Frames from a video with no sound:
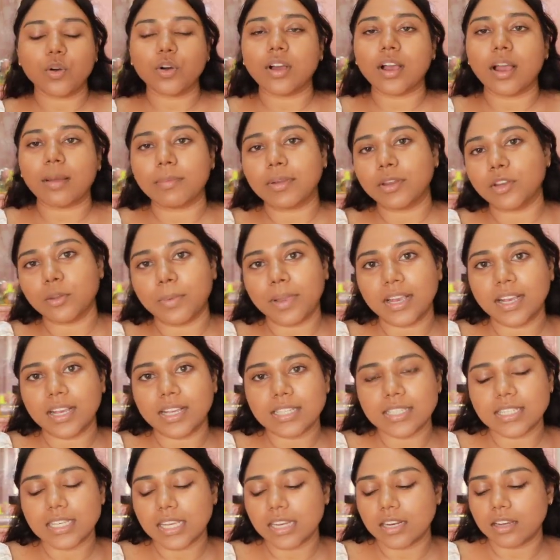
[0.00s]
coming to my
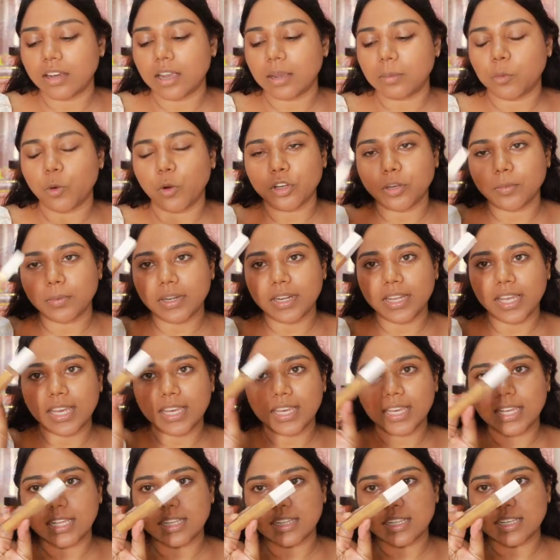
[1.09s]
concealer, I'm going to be
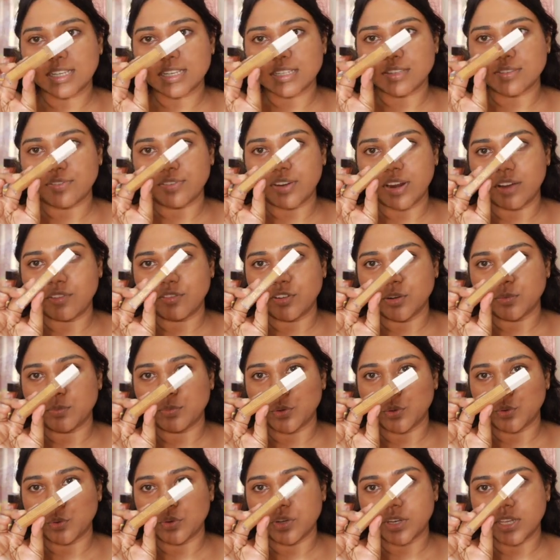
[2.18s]
taking this Flower
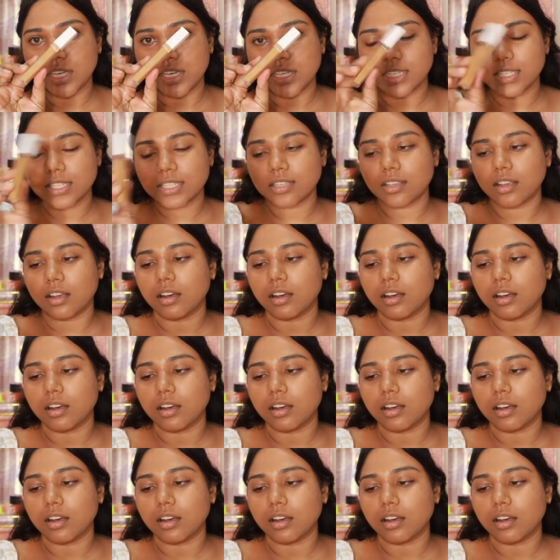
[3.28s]
Beauties